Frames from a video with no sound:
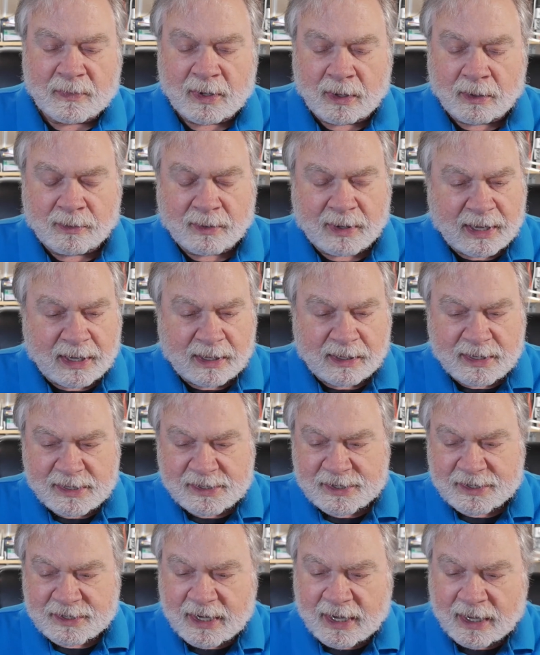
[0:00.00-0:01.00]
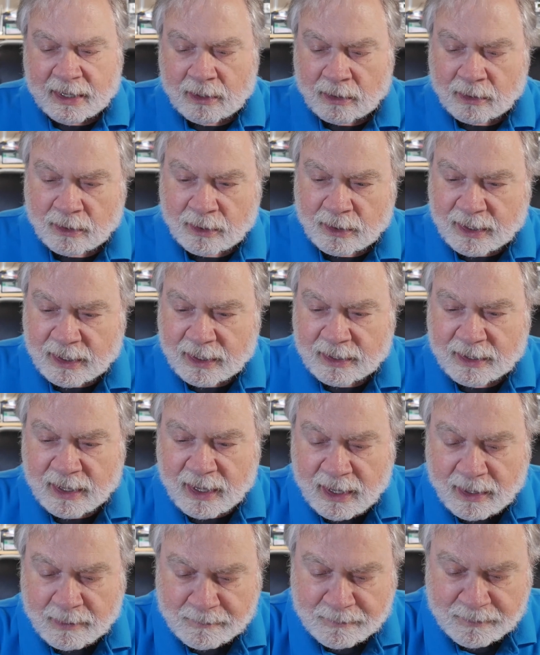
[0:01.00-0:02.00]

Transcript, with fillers: Okay, let's take a look at that.